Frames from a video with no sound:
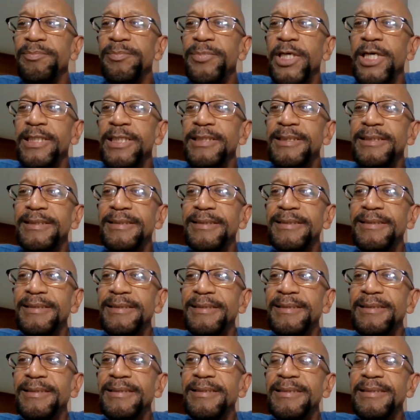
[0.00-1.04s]
But
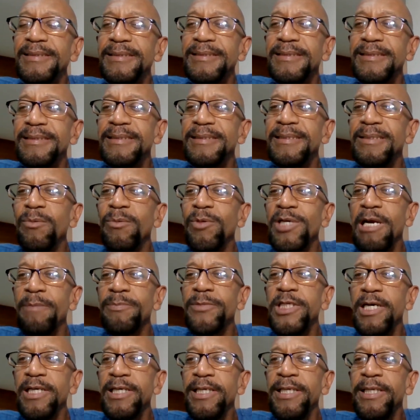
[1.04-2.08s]
when
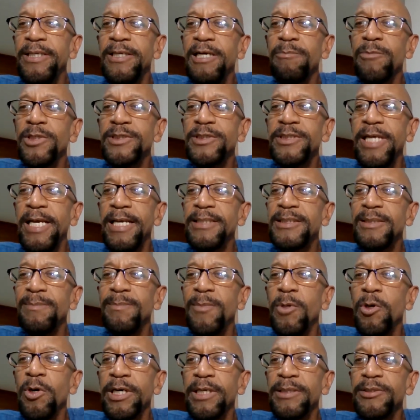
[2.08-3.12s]
I'm done here, I'm going to take some
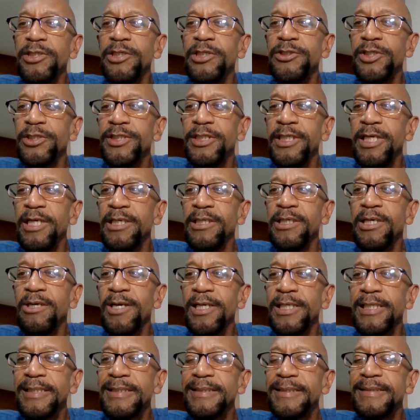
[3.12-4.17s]
more ginger tea and
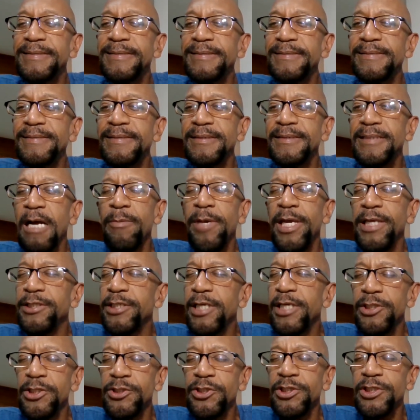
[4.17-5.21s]
garlic. I mean,
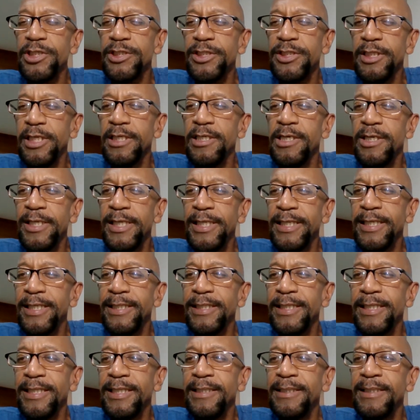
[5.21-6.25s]
ginger tea and honey
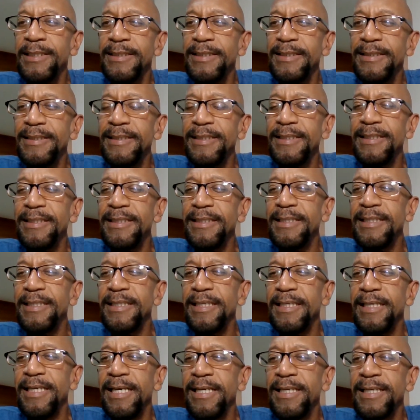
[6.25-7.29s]
and
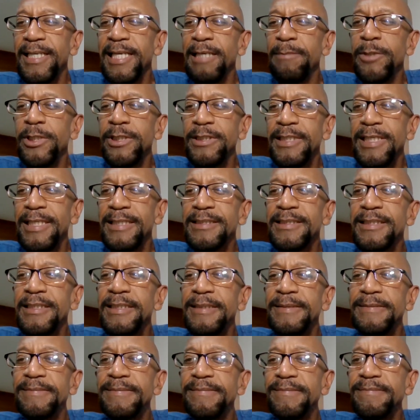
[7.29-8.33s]
lemon. That's
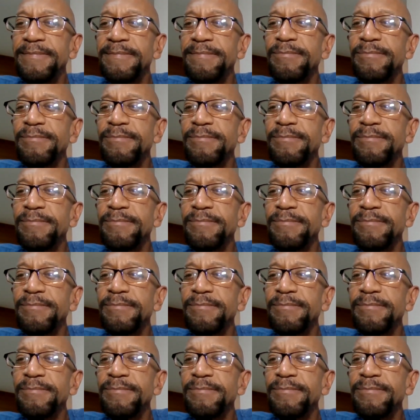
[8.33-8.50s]
it.